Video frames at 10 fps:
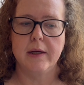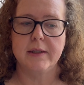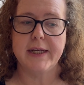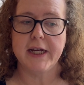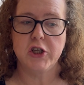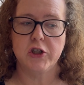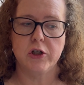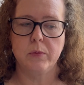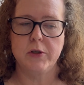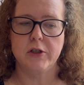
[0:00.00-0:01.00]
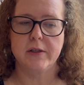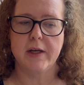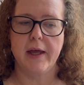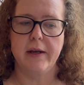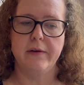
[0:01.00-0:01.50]
texture, which is
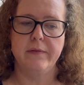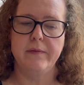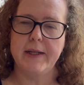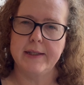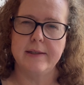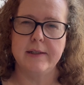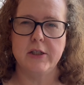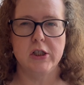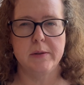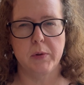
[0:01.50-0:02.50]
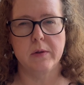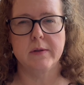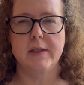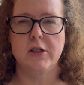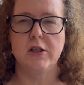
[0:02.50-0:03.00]
kind of knit stitches, purl
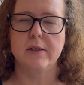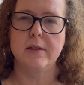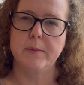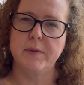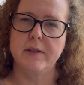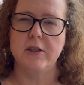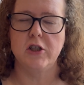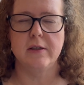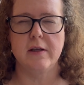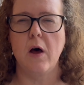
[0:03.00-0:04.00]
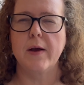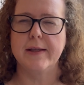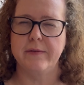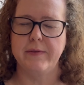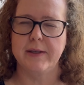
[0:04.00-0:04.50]
stitches, slip stitches, all
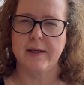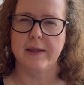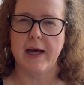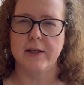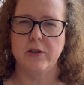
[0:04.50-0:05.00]
kinds of things like that.